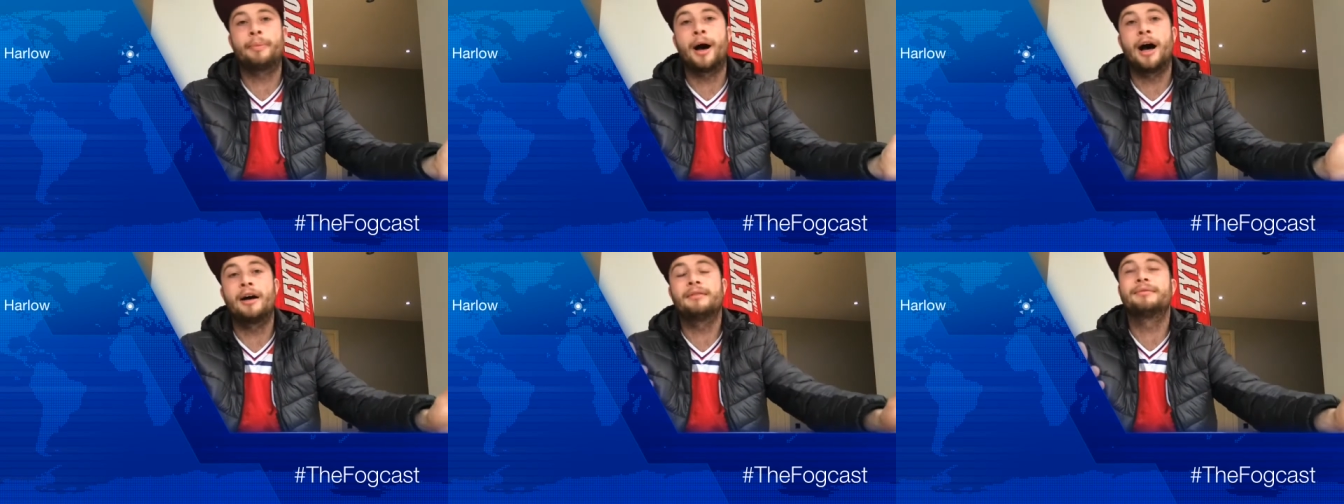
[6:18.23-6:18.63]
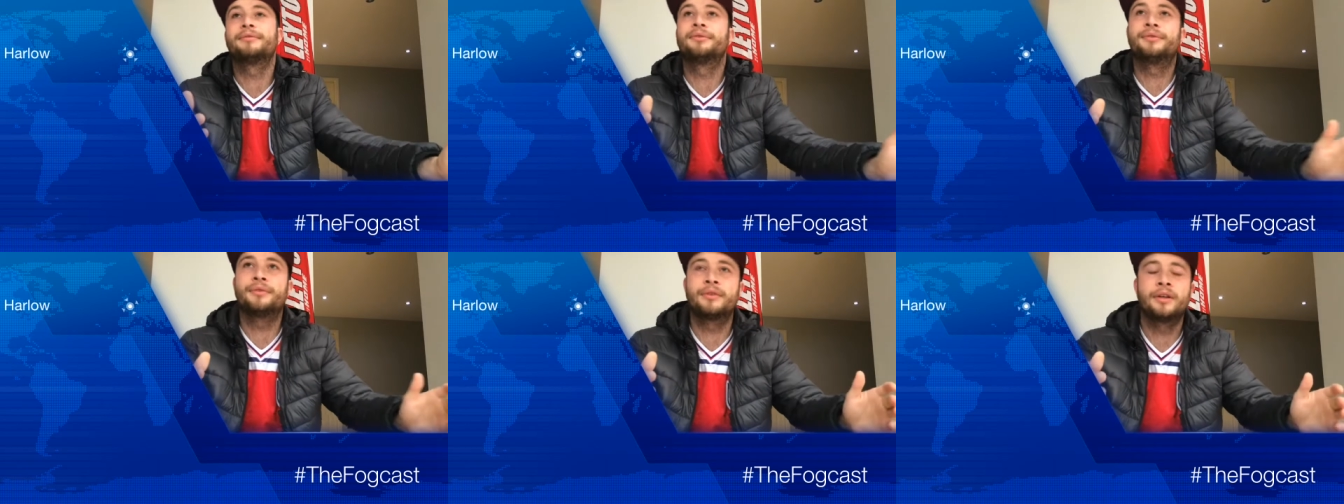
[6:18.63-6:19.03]
But
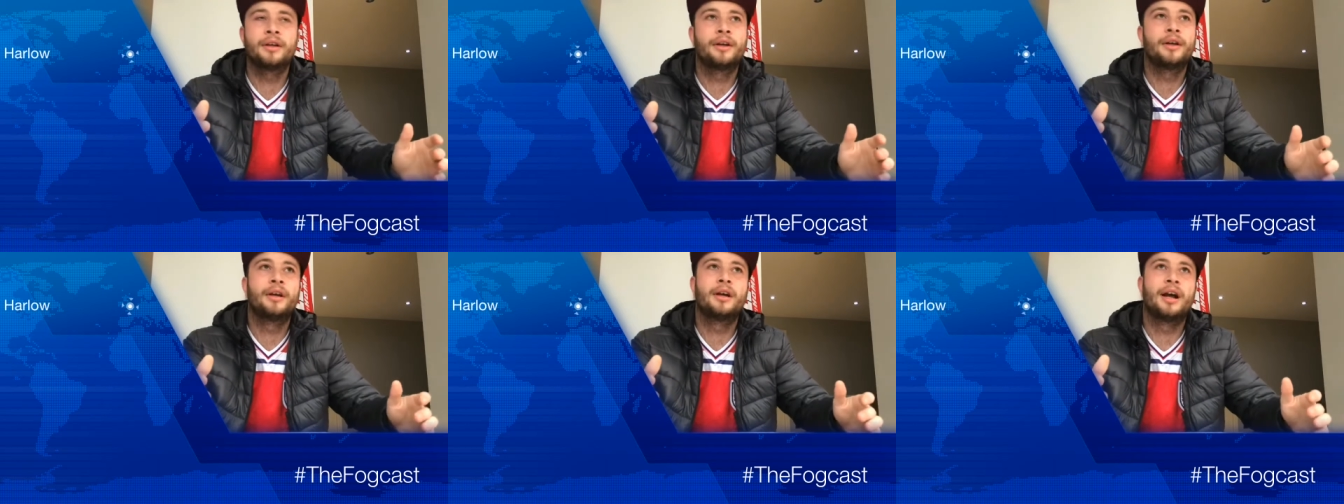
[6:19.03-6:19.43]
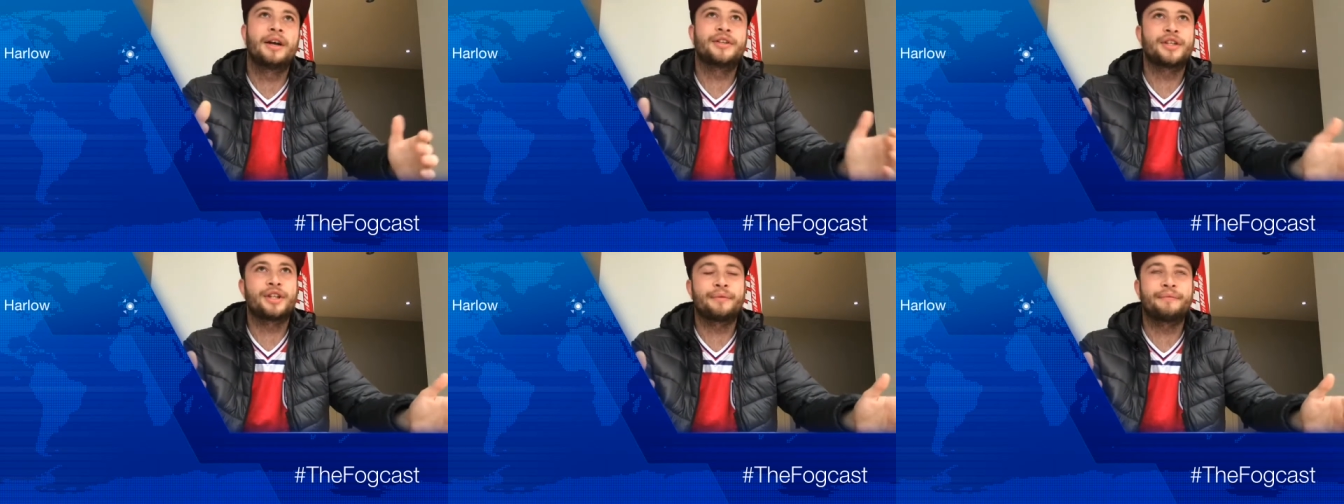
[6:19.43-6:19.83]

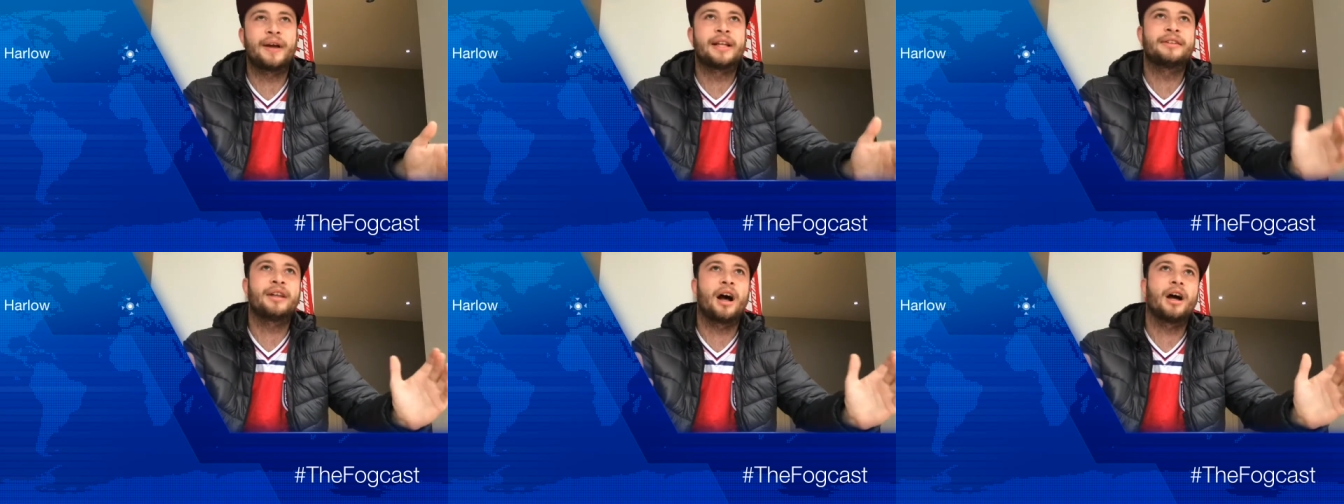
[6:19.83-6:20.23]
as a defender,